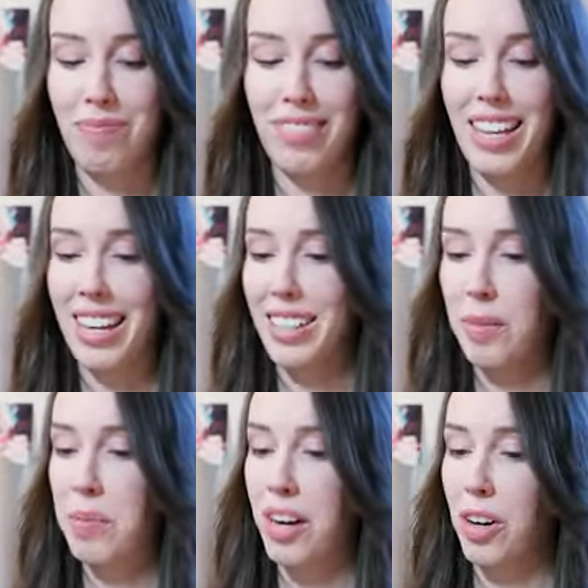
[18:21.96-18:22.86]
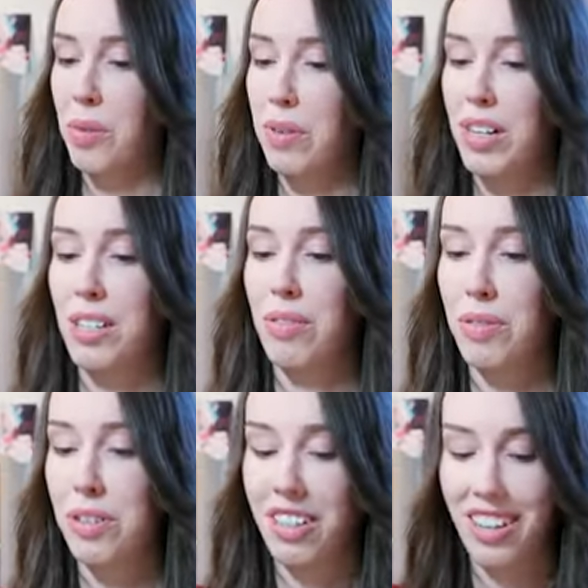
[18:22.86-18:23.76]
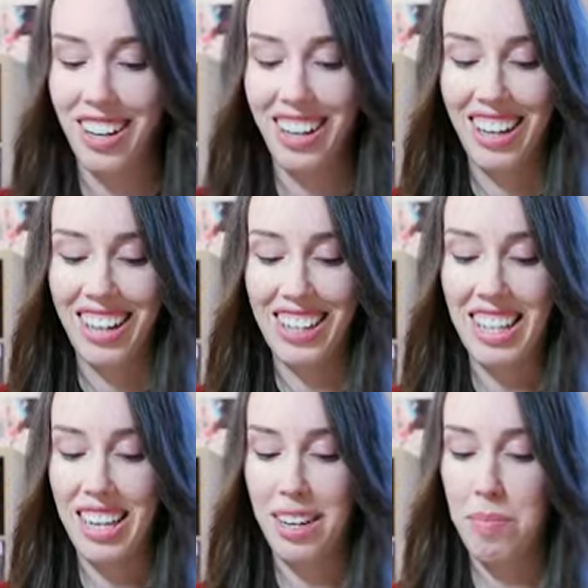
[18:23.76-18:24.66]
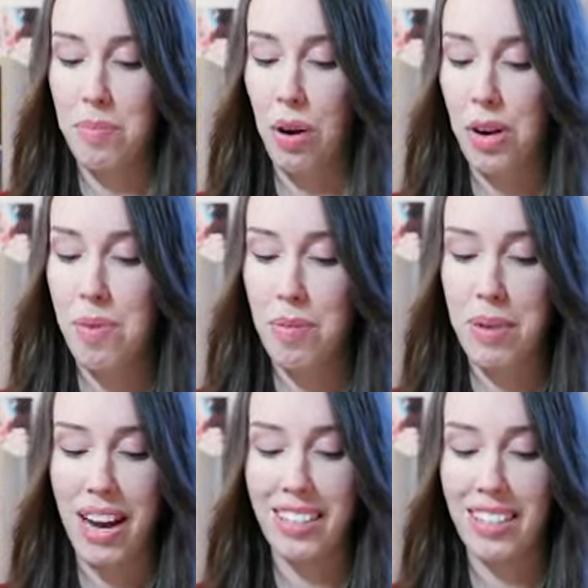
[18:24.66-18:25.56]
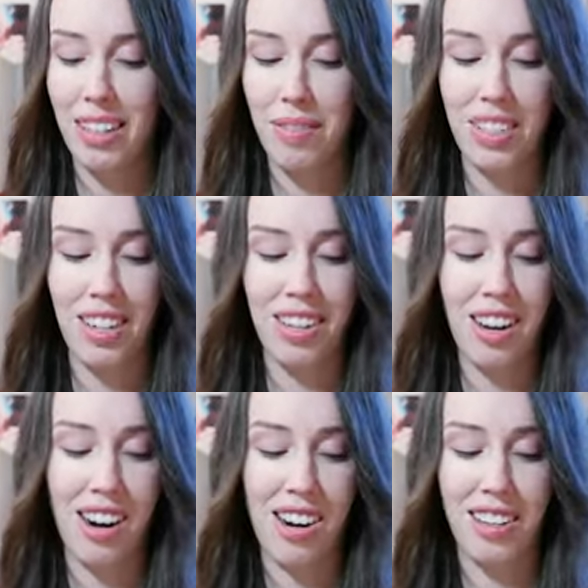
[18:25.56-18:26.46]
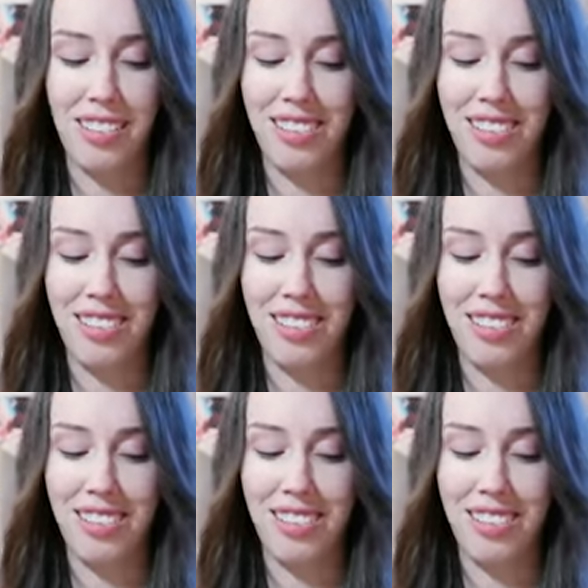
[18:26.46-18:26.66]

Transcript: yeah, some of my openings for the Pokemon packs that I've done are